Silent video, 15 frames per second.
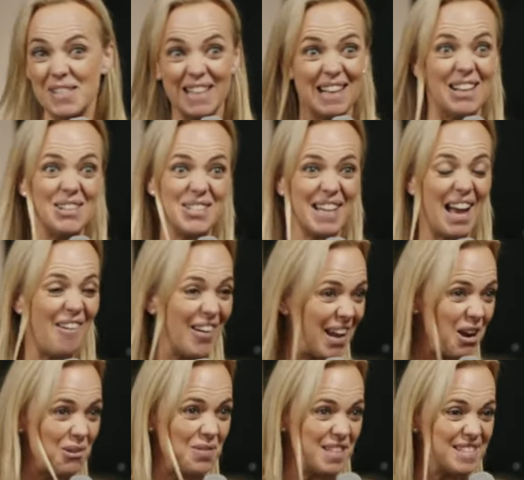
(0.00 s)
including out
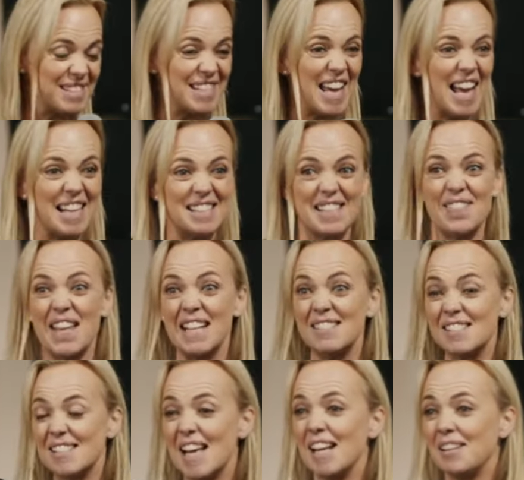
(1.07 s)
here in the States, and then
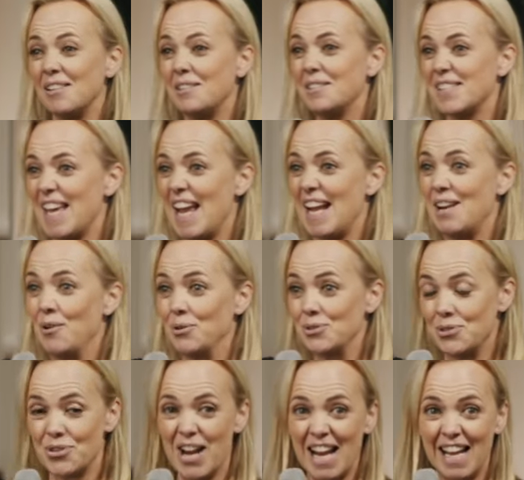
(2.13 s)
settled in
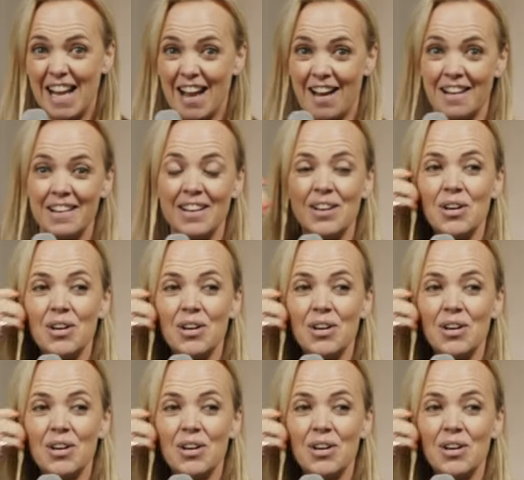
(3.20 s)
Australia,